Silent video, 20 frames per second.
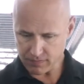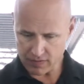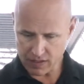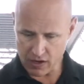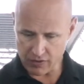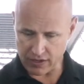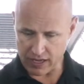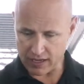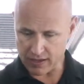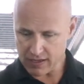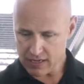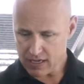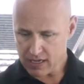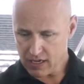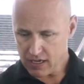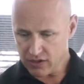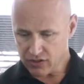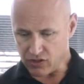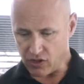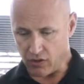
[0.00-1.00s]
Okay,
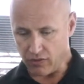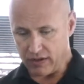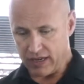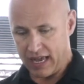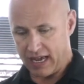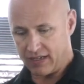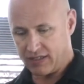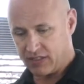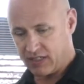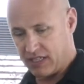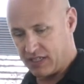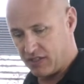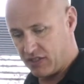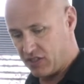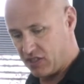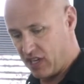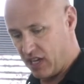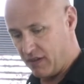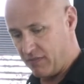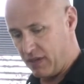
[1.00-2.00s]
so next is
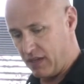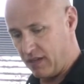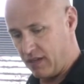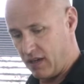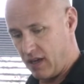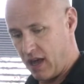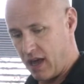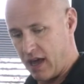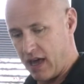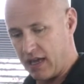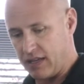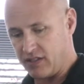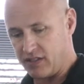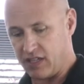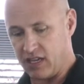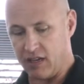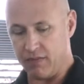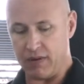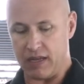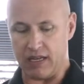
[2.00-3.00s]
cinnamon.
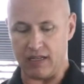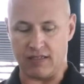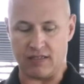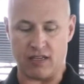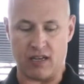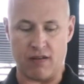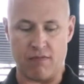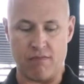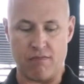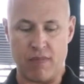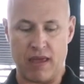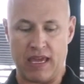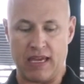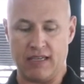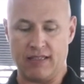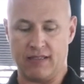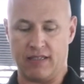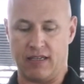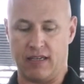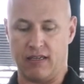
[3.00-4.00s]
Cinnamon is an
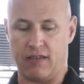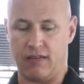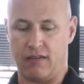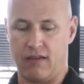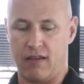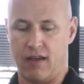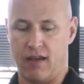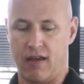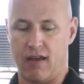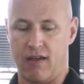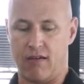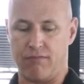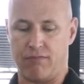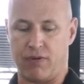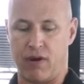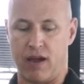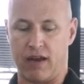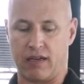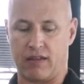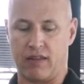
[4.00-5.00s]
amazing
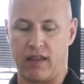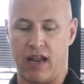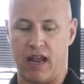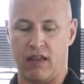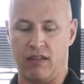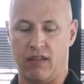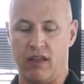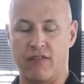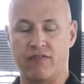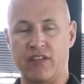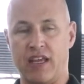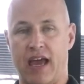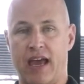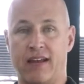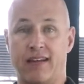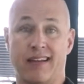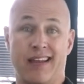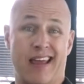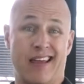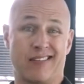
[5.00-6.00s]
product that I love to
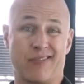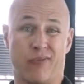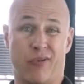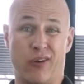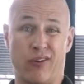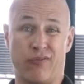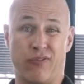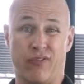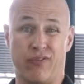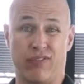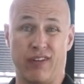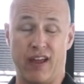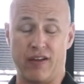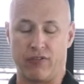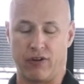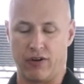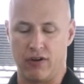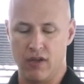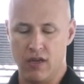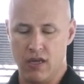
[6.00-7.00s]
add, and it has a wonderful
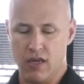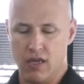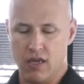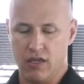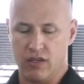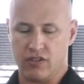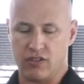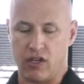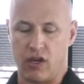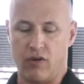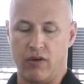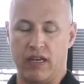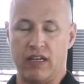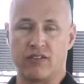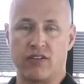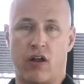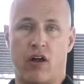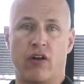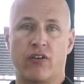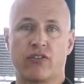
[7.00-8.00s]
flavor. So it
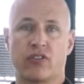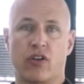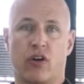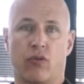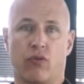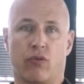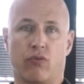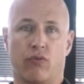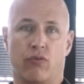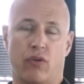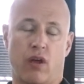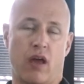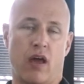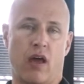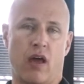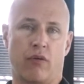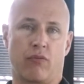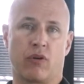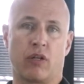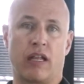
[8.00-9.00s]
is
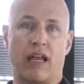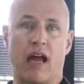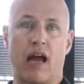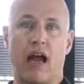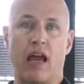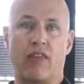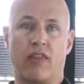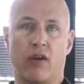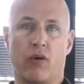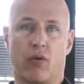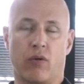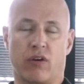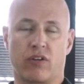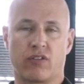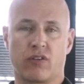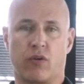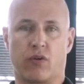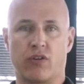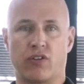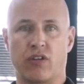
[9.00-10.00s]
also really high in the ORC
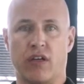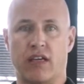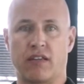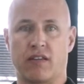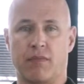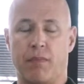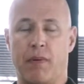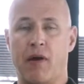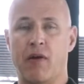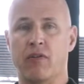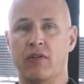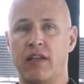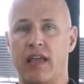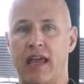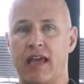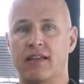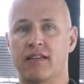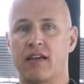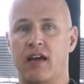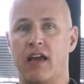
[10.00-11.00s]
score, so it has a
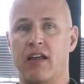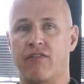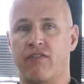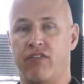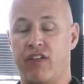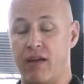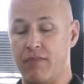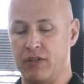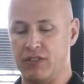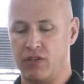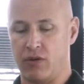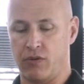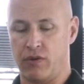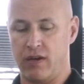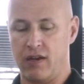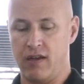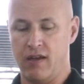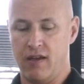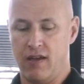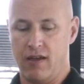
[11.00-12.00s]
potent
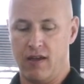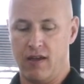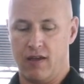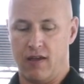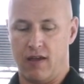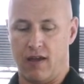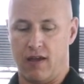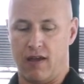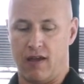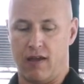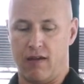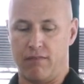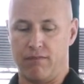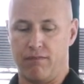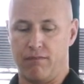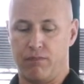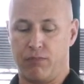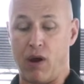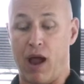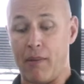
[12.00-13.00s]
anti-inflammatory
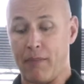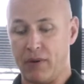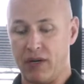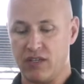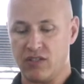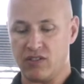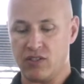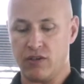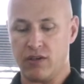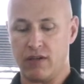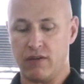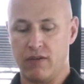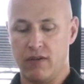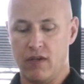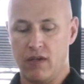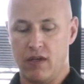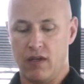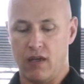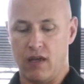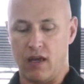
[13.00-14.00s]
properties to it.
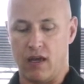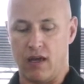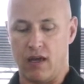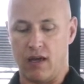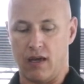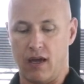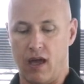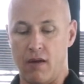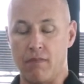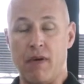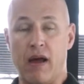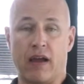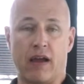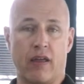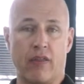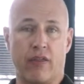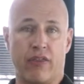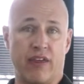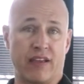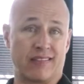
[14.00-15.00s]
Among
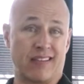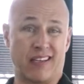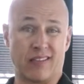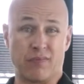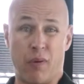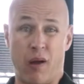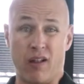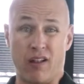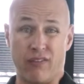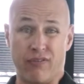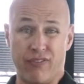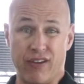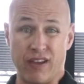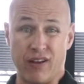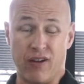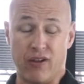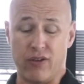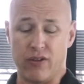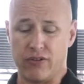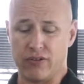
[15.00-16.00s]
other things, it has
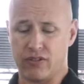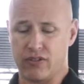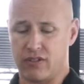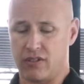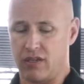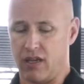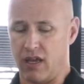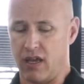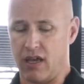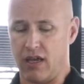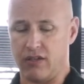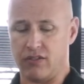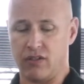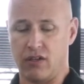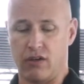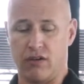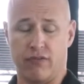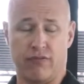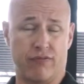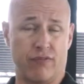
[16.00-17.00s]
polyphenols.
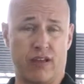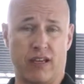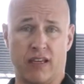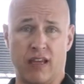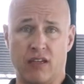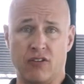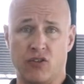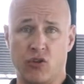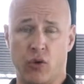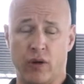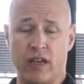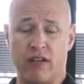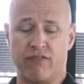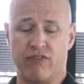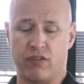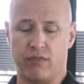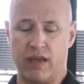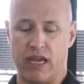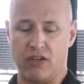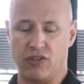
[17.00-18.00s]
So again, joint
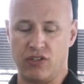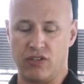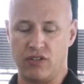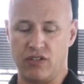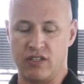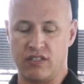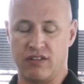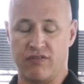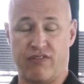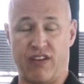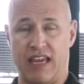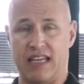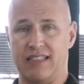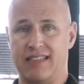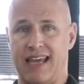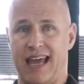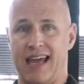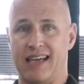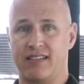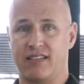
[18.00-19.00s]
inflammation, just a
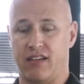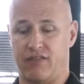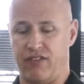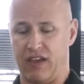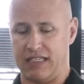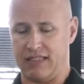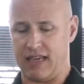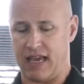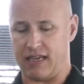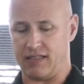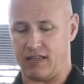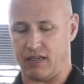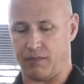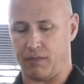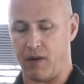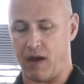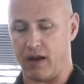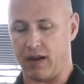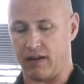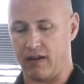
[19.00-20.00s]

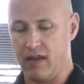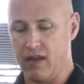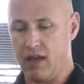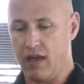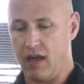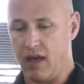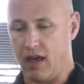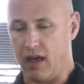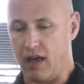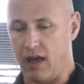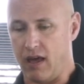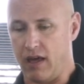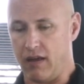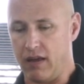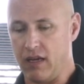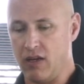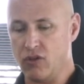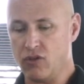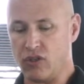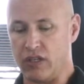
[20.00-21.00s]
fantastic product.
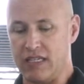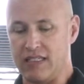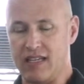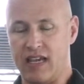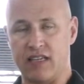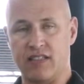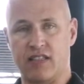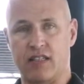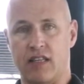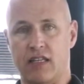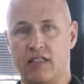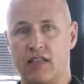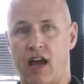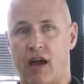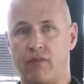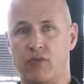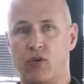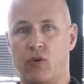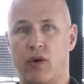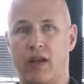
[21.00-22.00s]
Usually tests in the
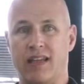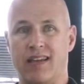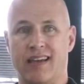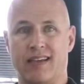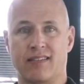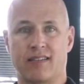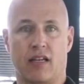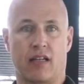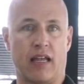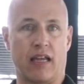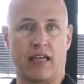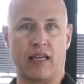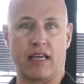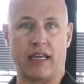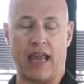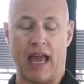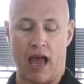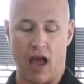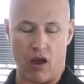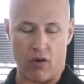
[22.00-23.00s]
top 20 next to like
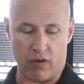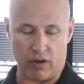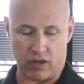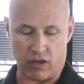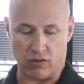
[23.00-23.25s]
Cacao and